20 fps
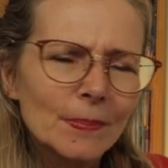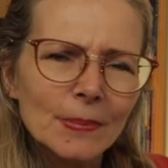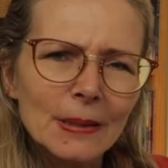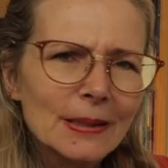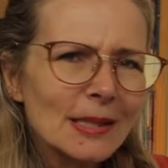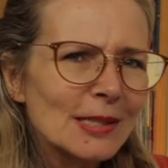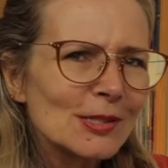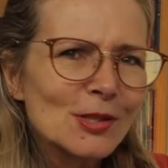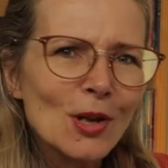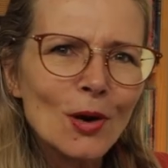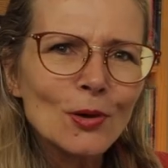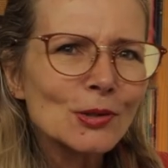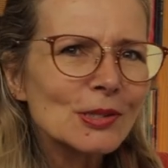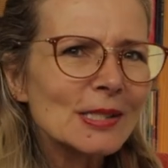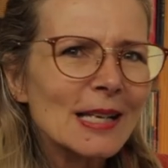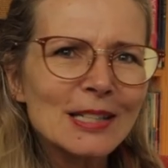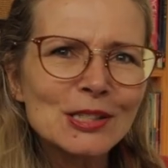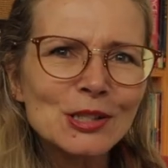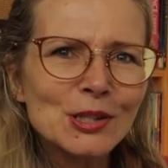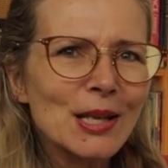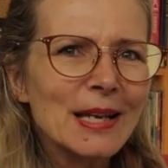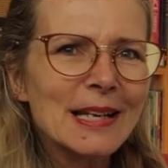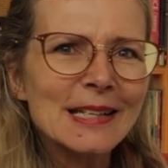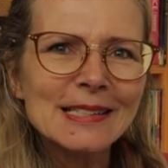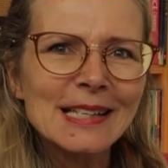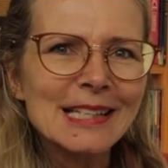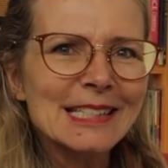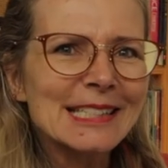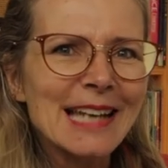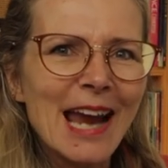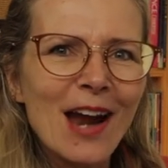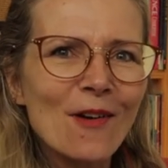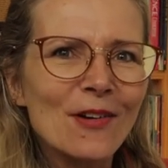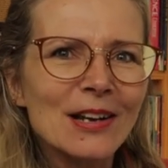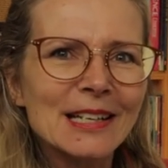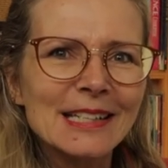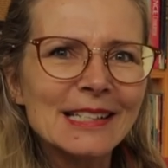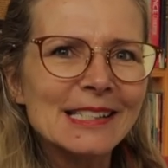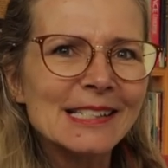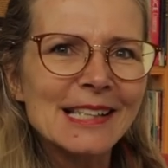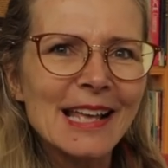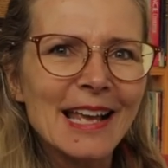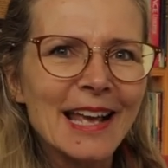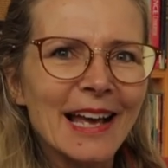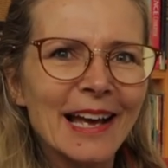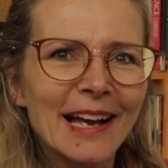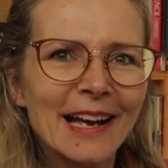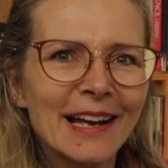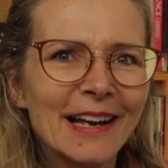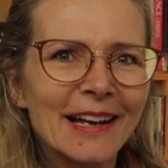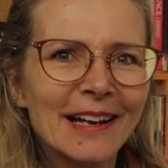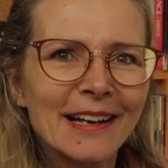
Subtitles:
But there's no such thing as a jarret, is there?